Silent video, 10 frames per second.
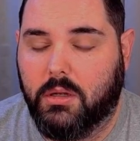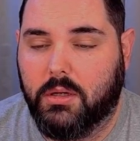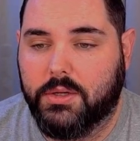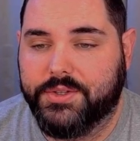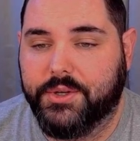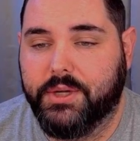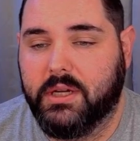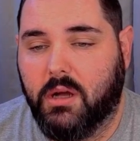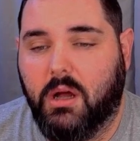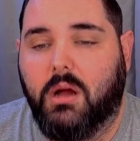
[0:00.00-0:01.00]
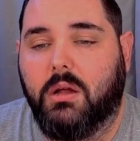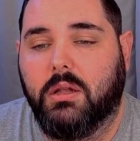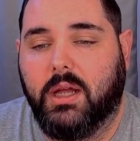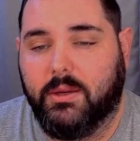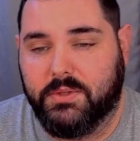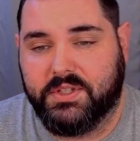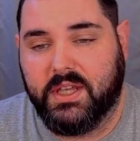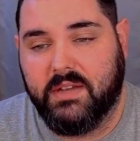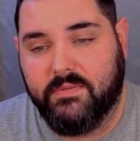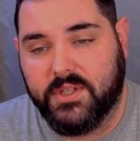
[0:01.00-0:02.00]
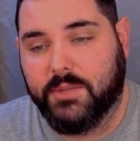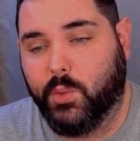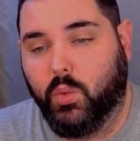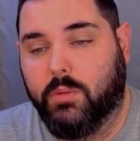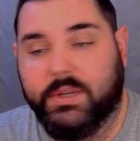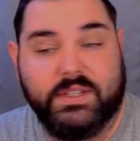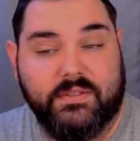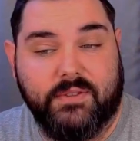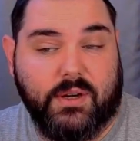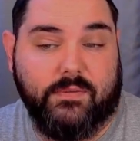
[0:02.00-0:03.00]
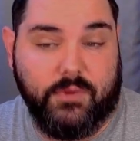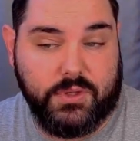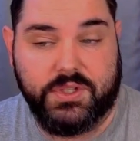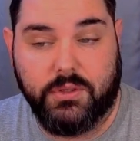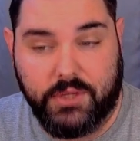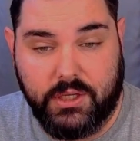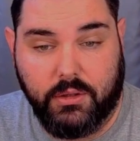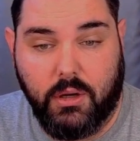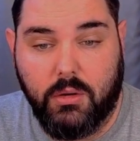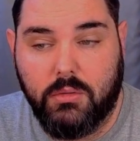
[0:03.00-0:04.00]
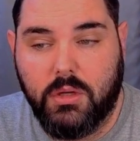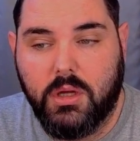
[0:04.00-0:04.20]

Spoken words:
So in all, I would say Invisible Woman is a very versatile hero